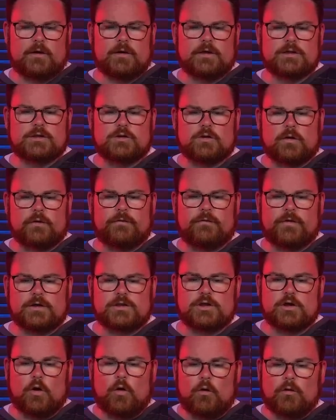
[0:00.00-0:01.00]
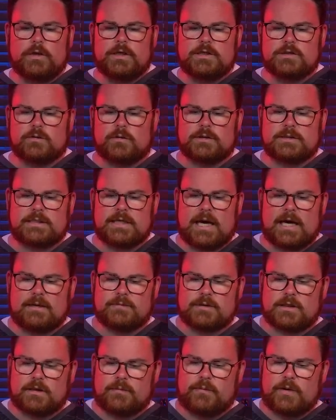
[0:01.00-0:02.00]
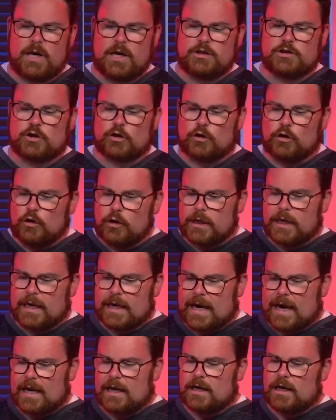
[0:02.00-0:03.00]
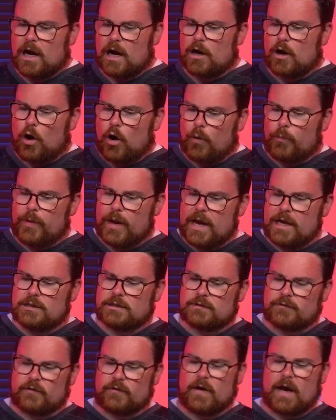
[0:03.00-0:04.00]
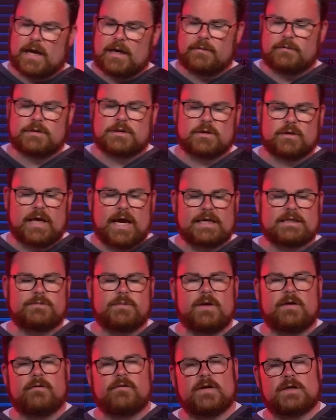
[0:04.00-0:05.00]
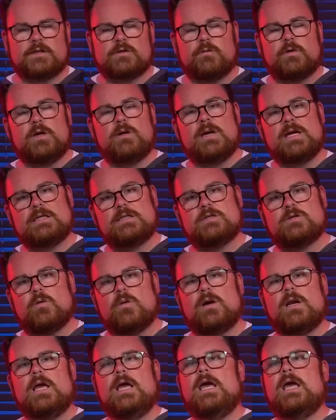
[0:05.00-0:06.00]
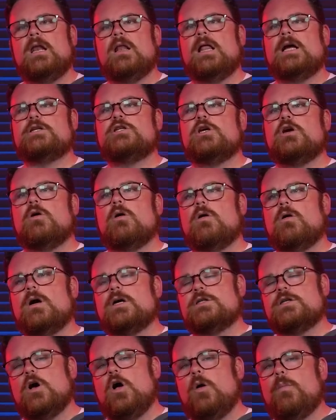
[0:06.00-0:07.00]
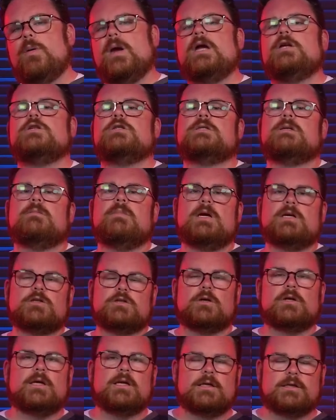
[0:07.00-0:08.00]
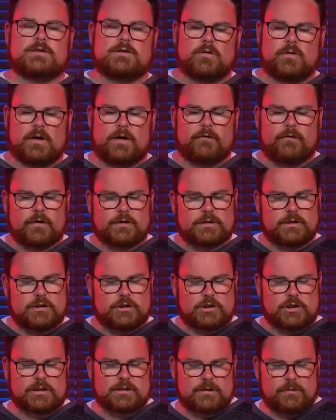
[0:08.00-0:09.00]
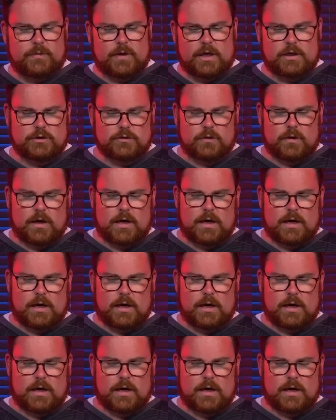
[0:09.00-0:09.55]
current sort function only sorts the items on the page you're looking at, not all pages of items, so that's being fixed. So when you hit sort, it'll actually go across all pages and make sure that it's sorted versus just the page you're